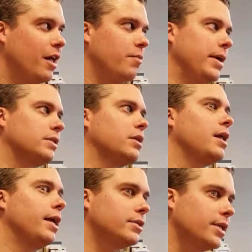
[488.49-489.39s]
it makes a
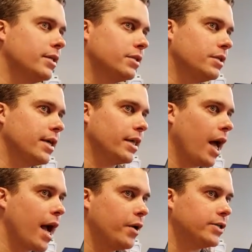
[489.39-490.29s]
lot of sense to take the
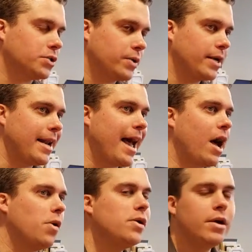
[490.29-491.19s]
higher interest rate
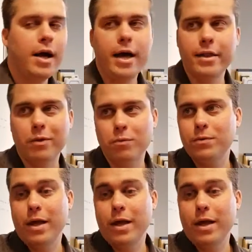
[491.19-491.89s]
now and then